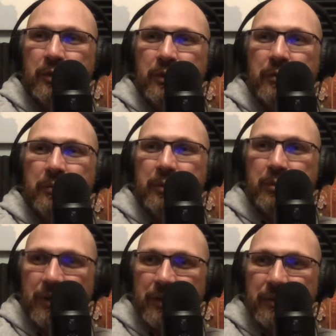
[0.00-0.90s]
be
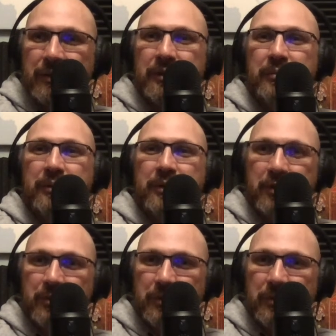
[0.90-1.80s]
present and be
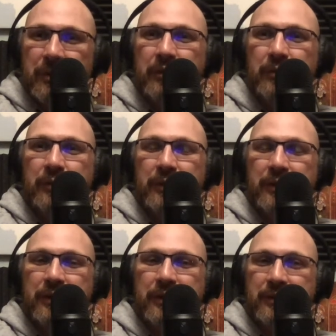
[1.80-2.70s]
100% when
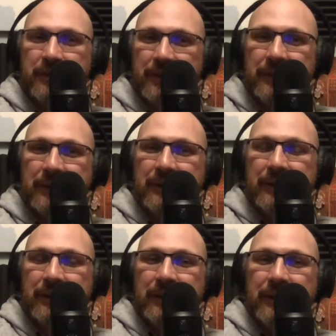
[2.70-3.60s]
it's needed,
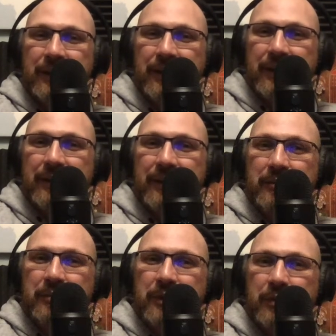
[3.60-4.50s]
and then
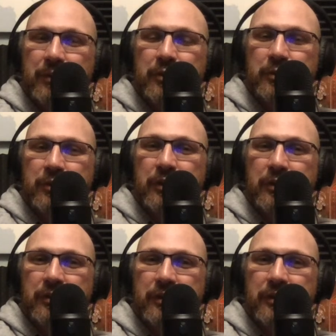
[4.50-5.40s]
be able to
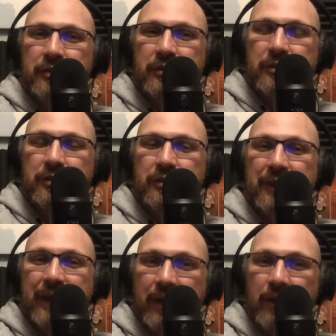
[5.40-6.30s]
prioritize
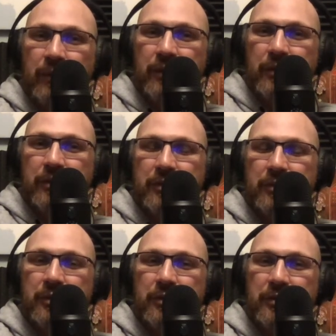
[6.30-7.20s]
down some of
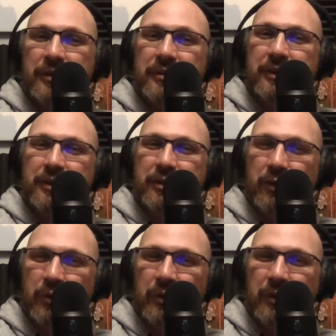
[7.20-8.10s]
those things that
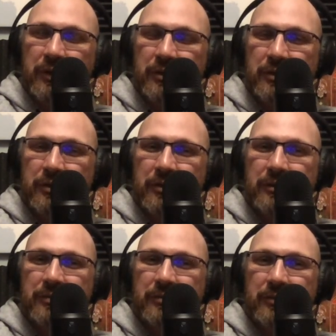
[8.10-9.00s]
don't need your
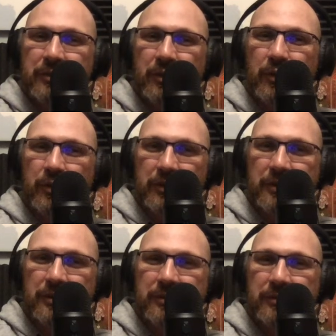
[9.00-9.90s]
whole attention.